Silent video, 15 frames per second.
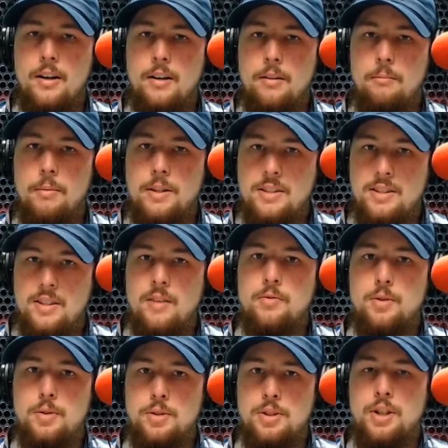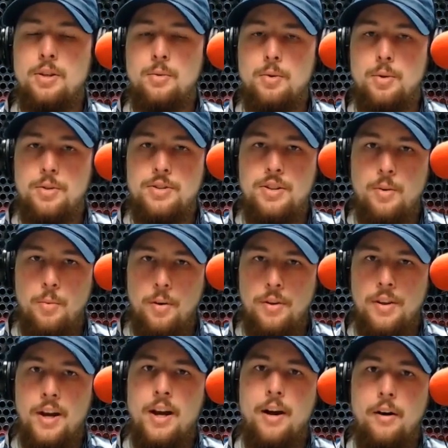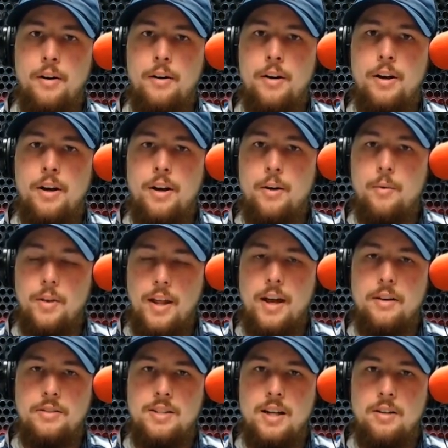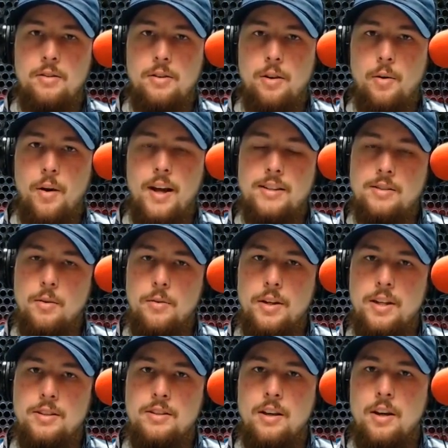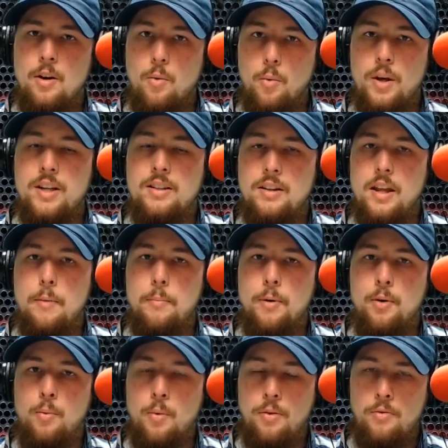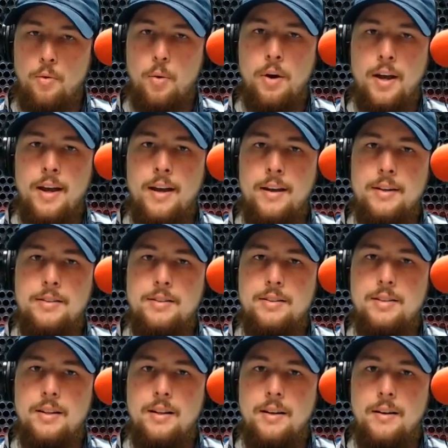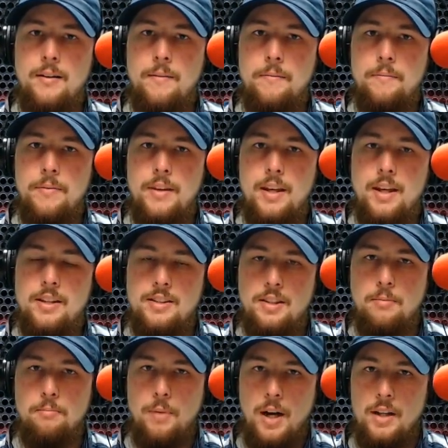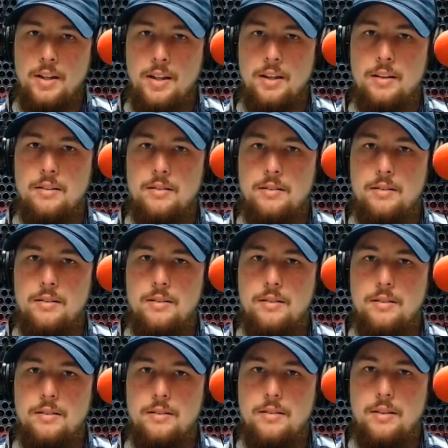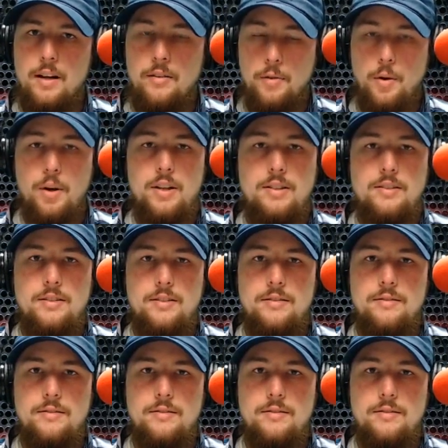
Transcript: but several generals that were there with Alexander the Great. So this winged leopard with four heads is symbolic of Greece